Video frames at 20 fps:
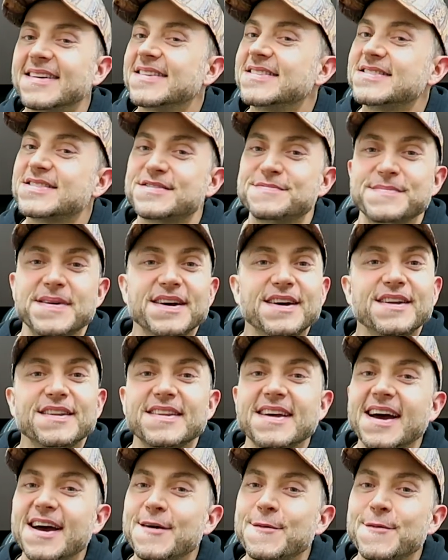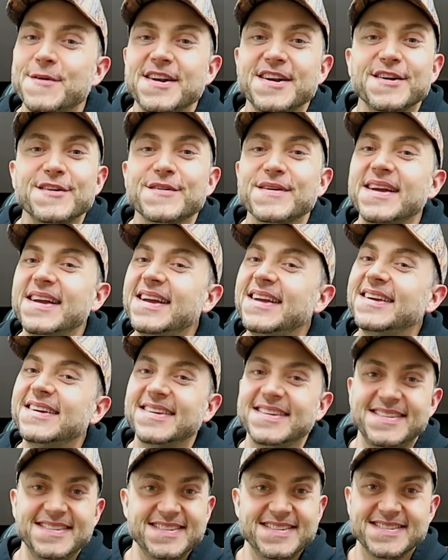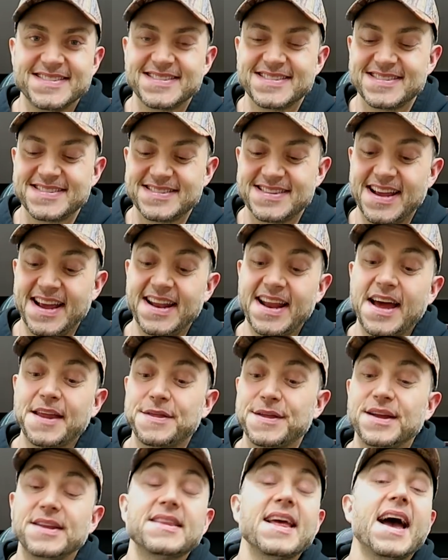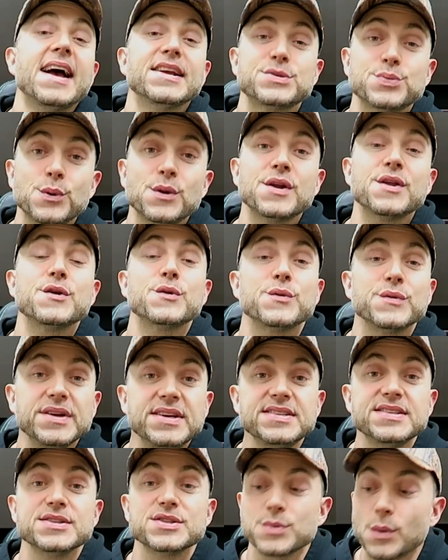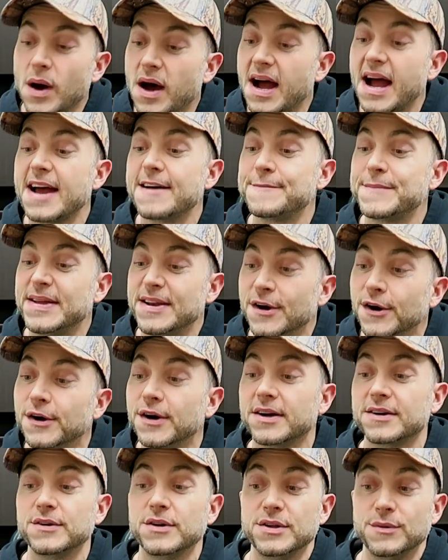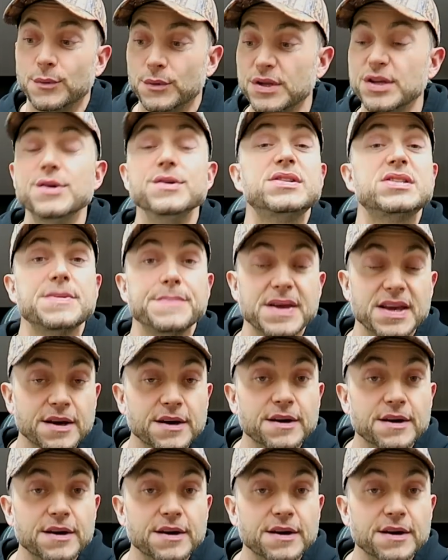smell that wintergreen goodness. And I think that's one of the reasons why I've been used to be